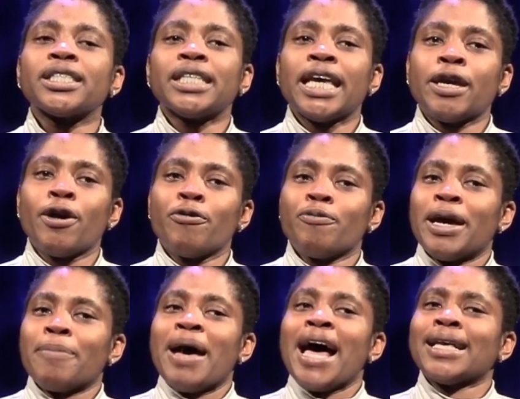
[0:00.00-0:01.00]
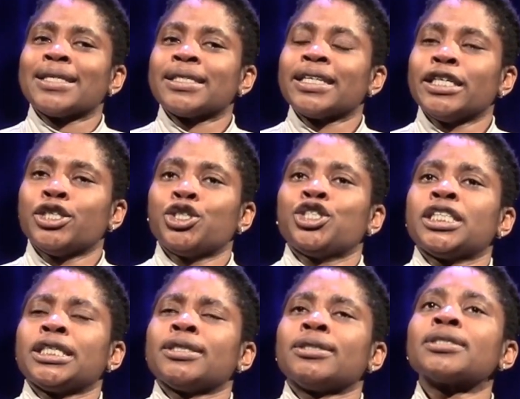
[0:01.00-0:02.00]
to take off my mask and
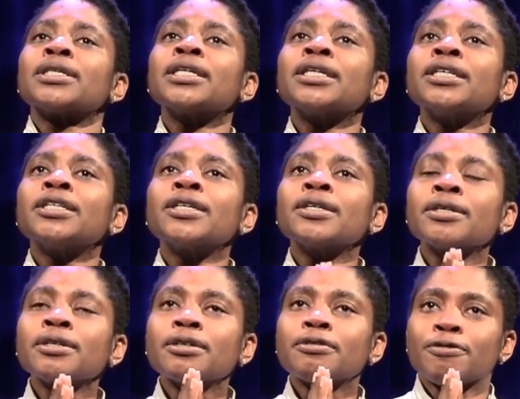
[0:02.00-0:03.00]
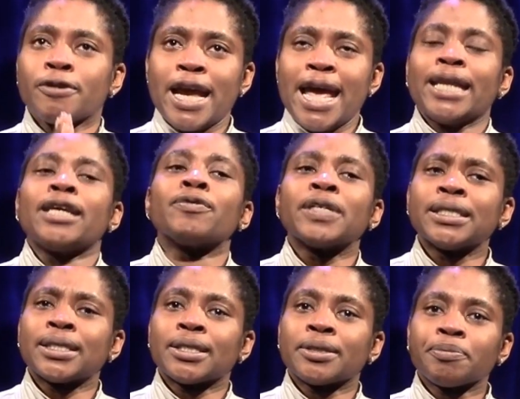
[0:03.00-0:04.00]
shield for any
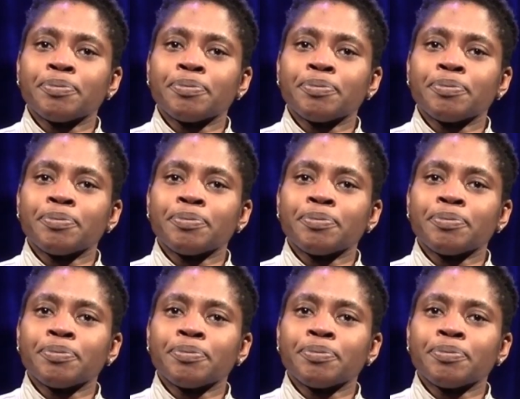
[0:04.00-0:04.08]
reason.